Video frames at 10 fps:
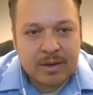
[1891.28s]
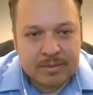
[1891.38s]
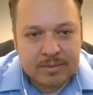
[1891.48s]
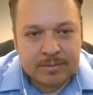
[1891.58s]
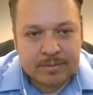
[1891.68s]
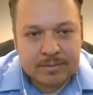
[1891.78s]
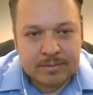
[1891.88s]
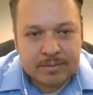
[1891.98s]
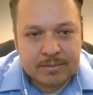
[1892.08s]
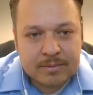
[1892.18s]
dude,
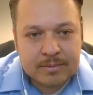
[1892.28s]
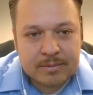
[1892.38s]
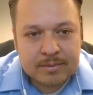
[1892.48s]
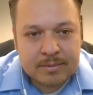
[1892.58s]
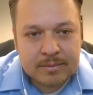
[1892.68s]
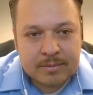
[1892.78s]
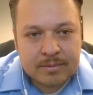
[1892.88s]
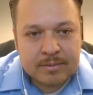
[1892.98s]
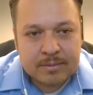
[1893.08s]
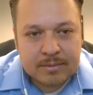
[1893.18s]
I loved that, and the
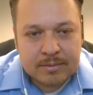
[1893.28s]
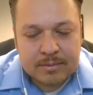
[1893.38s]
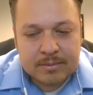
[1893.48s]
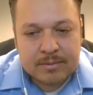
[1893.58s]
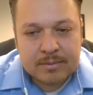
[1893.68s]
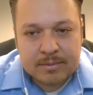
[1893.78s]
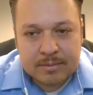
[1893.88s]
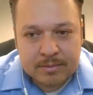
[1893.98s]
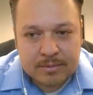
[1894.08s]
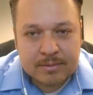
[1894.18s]
crowd loved it
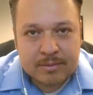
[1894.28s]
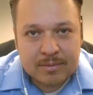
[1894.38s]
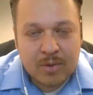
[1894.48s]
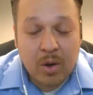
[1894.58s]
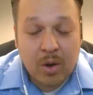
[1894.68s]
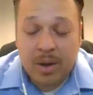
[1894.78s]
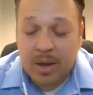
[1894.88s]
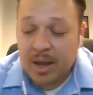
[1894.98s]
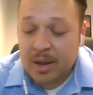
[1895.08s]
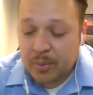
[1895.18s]
too. Oh, I,
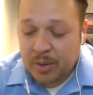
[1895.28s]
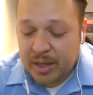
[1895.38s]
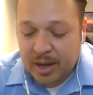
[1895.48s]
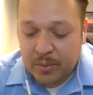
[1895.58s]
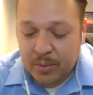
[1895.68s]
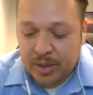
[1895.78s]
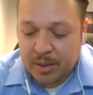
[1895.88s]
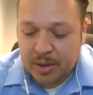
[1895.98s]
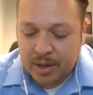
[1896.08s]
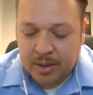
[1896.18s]
I really, I
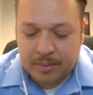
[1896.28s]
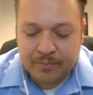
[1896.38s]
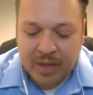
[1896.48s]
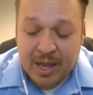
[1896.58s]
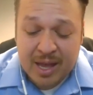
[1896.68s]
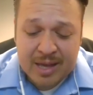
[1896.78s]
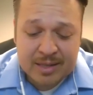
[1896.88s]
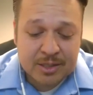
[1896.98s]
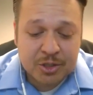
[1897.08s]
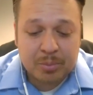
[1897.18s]
really, um, I, I had
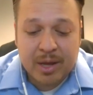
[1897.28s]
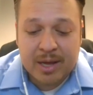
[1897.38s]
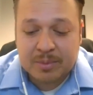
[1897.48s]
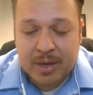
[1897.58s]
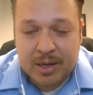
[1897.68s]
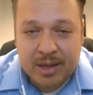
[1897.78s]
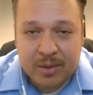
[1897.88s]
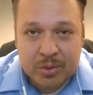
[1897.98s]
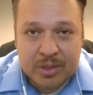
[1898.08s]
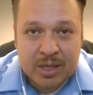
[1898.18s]
such a blast, man. That
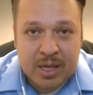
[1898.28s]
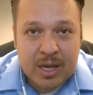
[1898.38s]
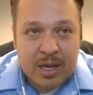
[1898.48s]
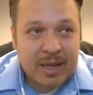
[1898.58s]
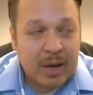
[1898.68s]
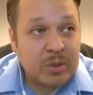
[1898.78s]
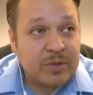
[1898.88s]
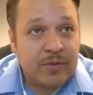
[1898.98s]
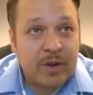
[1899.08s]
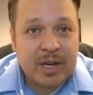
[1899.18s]
was that was
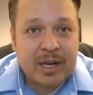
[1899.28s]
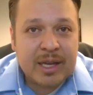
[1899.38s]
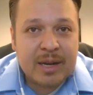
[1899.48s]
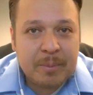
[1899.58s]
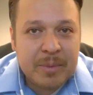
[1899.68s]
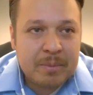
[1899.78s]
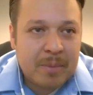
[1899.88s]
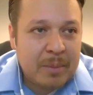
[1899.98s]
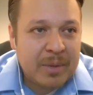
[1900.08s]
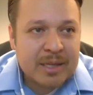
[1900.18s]
fun. And again,
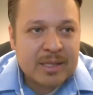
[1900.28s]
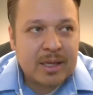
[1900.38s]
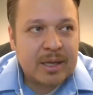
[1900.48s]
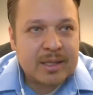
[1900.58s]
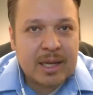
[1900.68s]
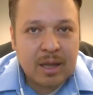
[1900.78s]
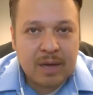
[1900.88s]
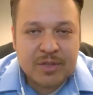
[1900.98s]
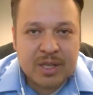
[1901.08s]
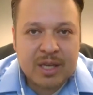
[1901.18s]
my biggest thing is I
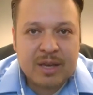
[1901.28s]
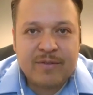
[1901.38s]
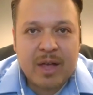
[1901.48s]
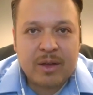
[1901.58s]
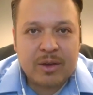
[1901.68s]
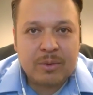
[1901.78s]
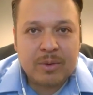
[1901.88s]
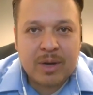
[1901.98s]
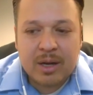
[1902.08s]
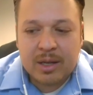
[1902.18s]
love to give value.
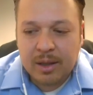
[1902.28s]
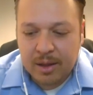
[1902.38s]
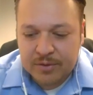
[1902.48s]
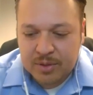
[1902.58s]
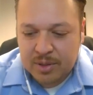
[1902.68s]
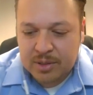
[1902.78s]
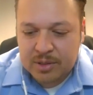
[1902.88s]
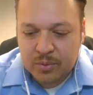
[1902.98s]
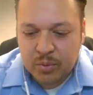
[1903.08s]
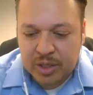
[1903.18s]
I love to
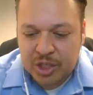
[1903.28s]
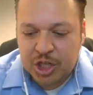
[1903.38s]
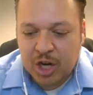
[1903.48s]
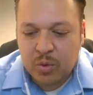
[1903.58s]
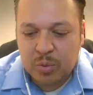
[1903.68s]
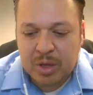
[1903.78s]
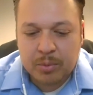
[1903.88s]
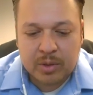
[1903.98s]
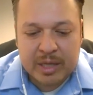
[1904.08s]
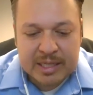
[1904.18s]
to really share with
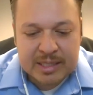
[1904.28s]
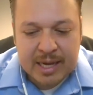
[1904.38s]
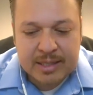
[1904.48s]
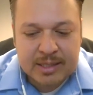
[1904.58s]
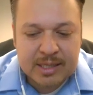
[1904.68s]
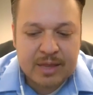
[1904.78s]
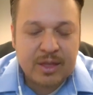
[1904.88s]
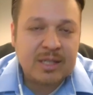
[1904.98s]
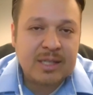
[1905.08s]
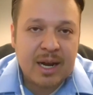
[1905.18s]
people insights and
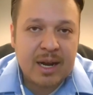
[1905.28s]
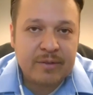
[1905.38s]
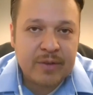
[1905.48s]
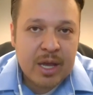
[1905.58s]
things that I've